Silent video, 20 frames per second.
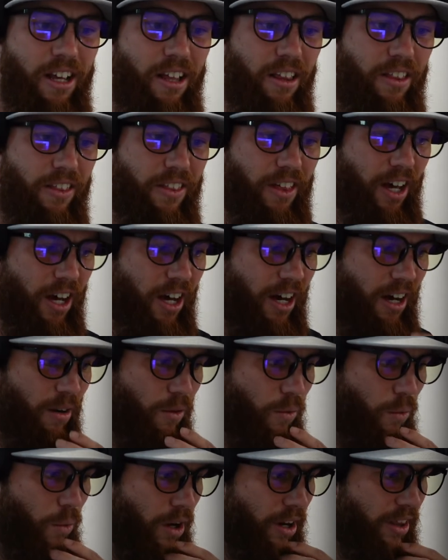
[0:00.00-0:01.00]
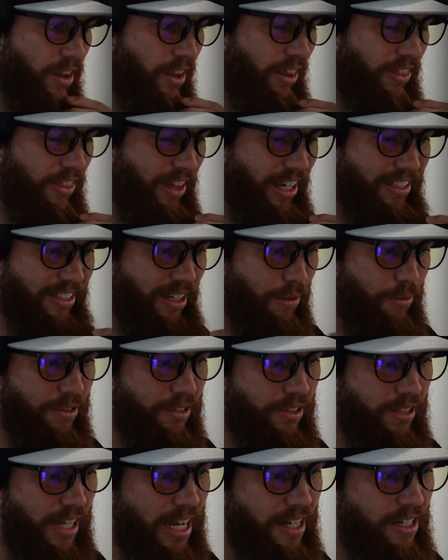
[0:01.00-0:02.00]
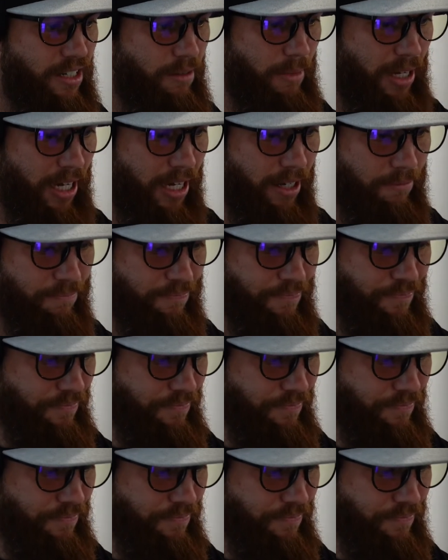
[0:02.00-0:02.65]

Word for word: The one of the things that was said to me